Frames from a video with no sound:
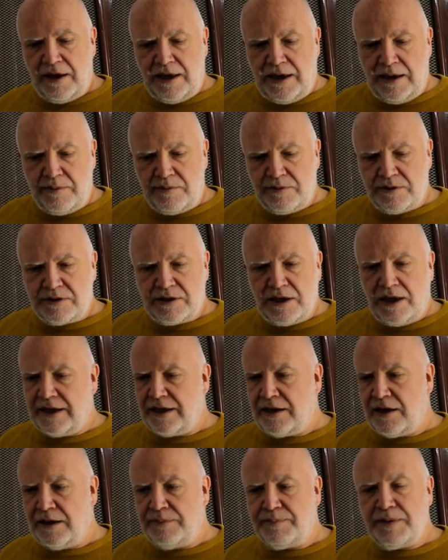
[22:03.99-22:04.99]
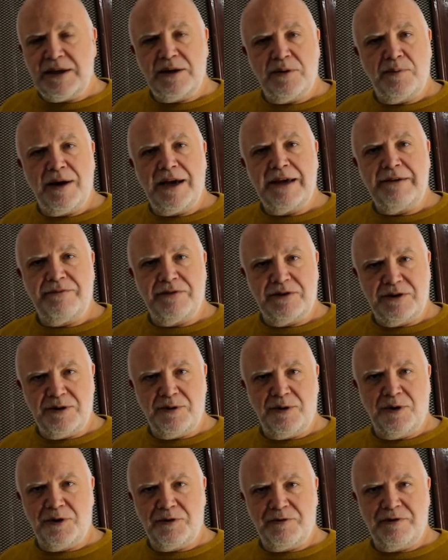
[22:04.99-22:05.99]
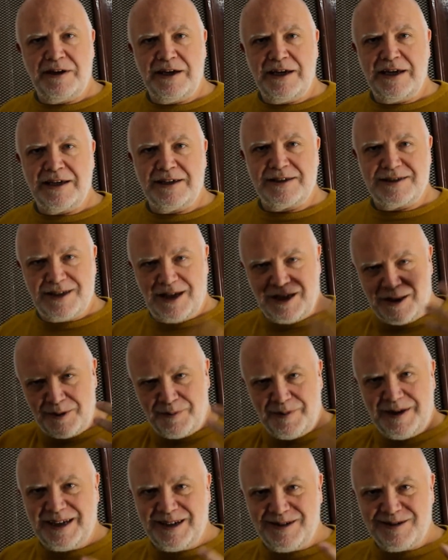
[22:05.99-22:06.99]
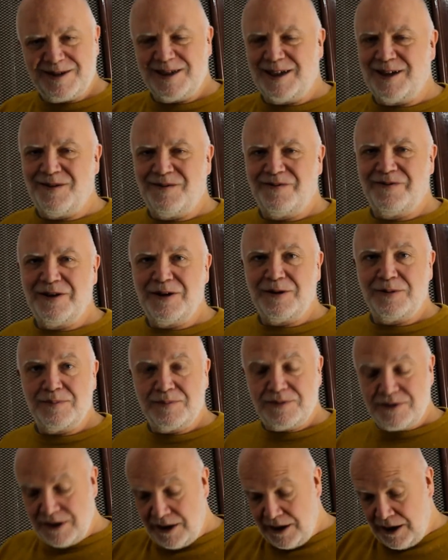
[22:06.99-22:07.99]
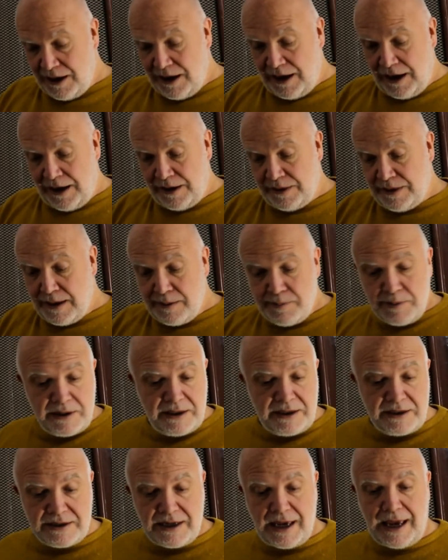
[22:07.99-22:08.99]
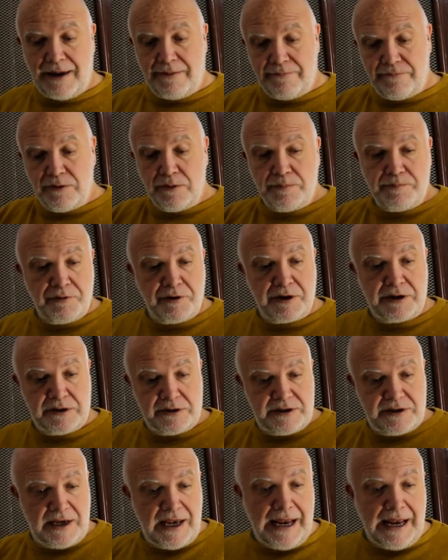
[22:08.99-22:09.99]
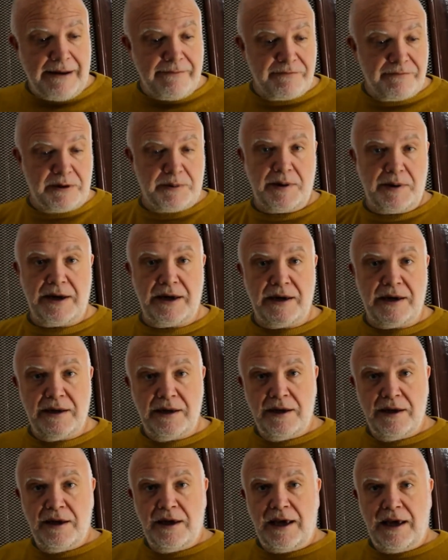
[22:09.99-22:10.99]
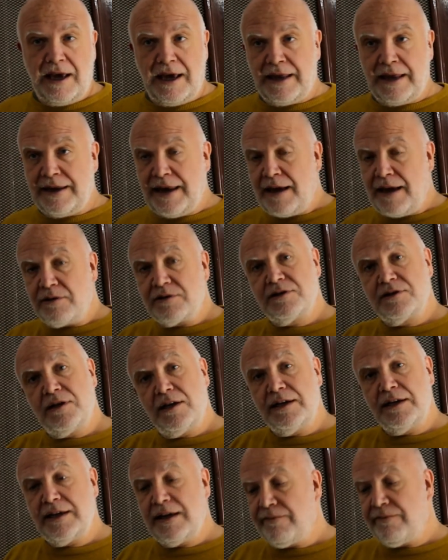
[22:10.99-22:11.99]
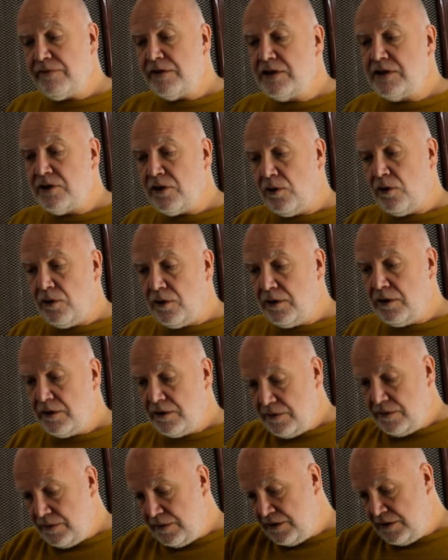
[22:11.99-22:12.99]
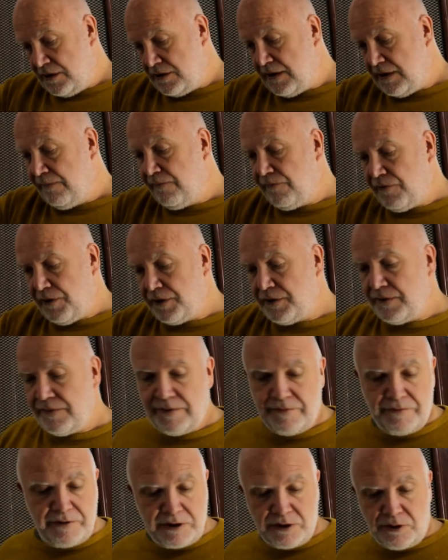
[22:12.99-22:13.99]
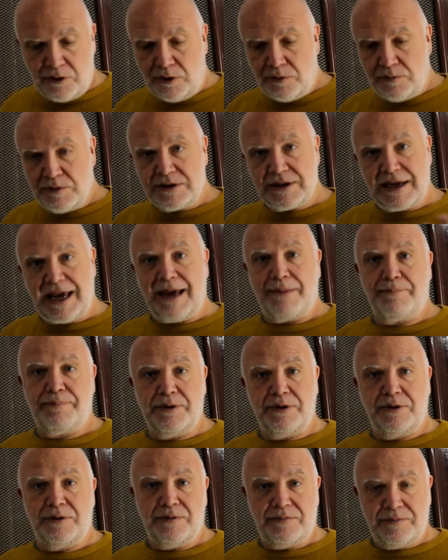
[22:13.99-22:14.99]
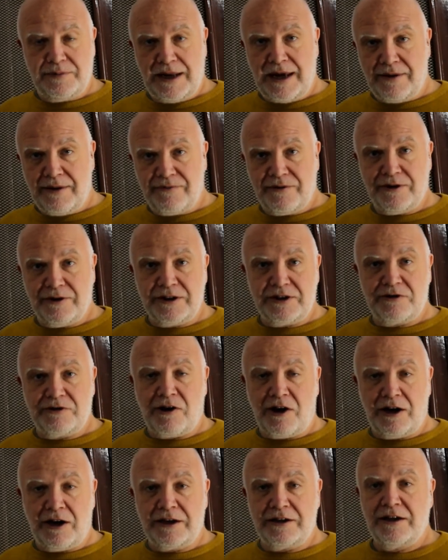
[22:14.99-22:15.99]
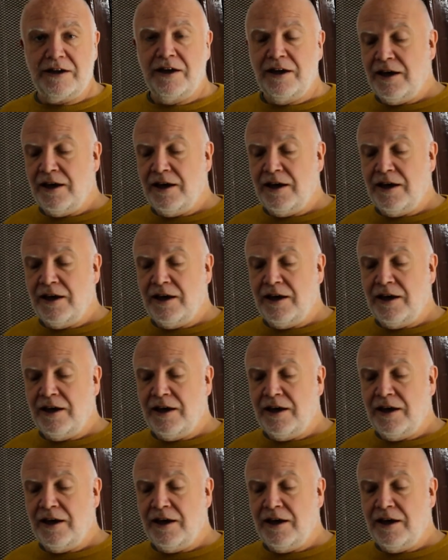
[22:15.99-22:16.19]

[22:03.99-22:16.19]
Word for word: it was like I'd been away for two or three years, like the way you see on films. And there were these cat footprints everywhere, and outside every door, just in front of every door, was cat poo, now very dried.